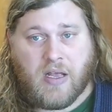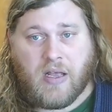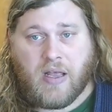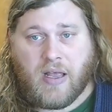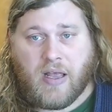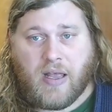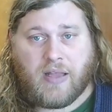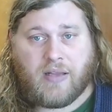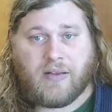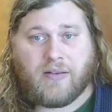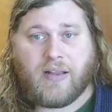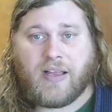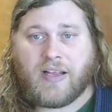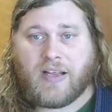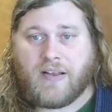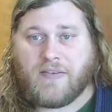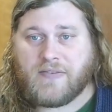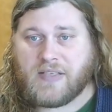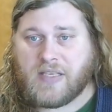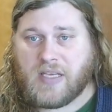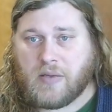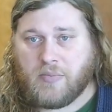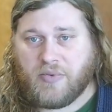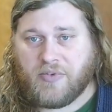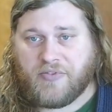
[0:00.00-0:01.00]
And like I've
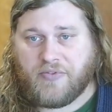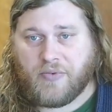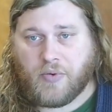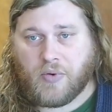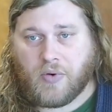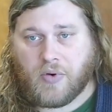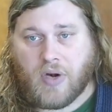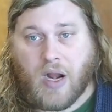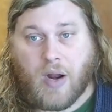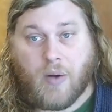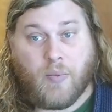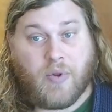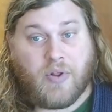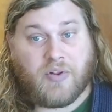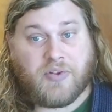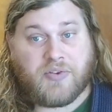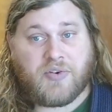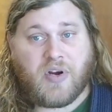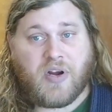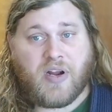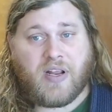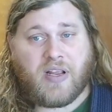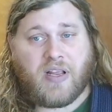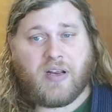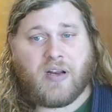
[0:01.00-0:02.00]
said before, I will
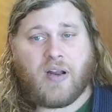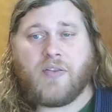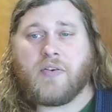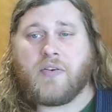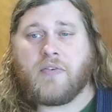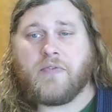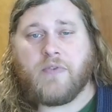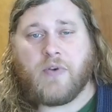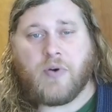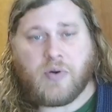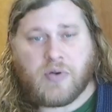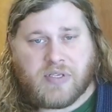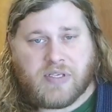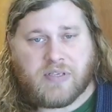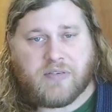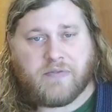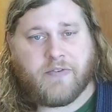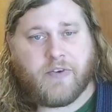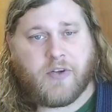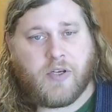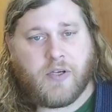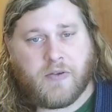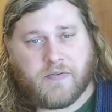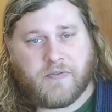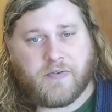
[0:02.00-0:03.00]
try and get other folks
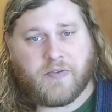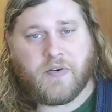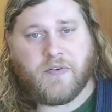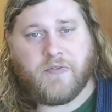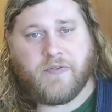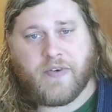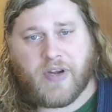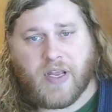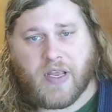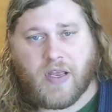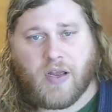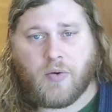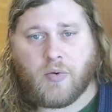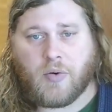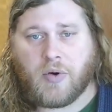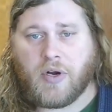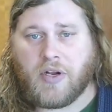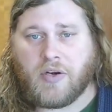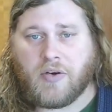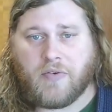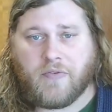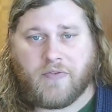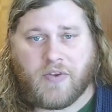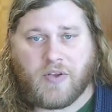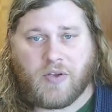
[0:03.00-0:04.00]
involved for a video or
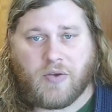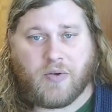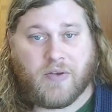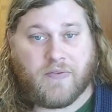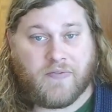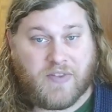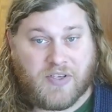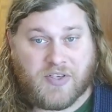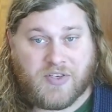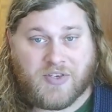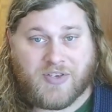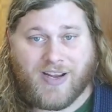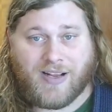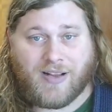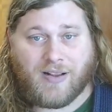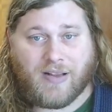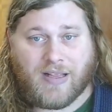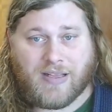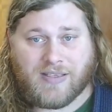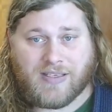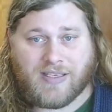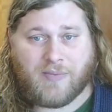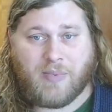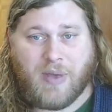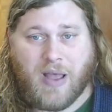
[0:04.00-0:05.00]
interview if this channel
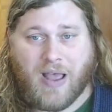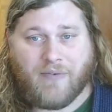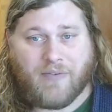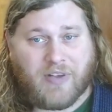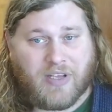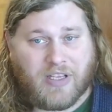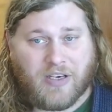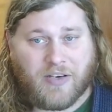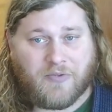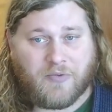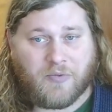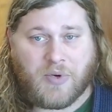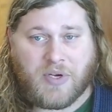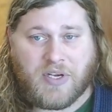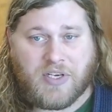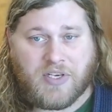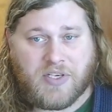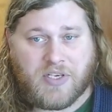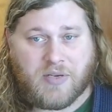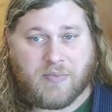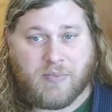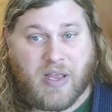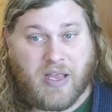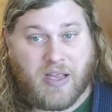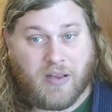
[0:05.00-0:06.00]
ends up having enough reach
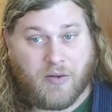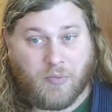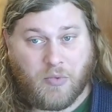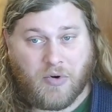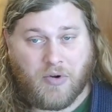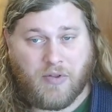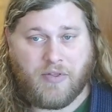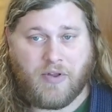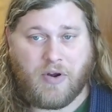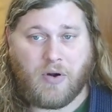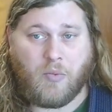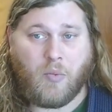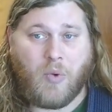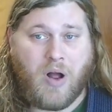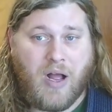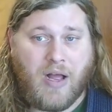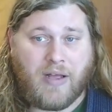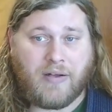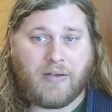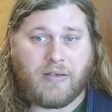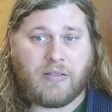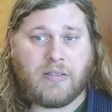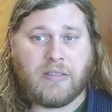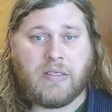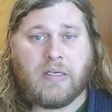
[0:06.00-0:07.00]
to make it worth their
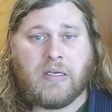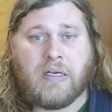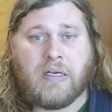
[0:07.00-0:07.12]
while.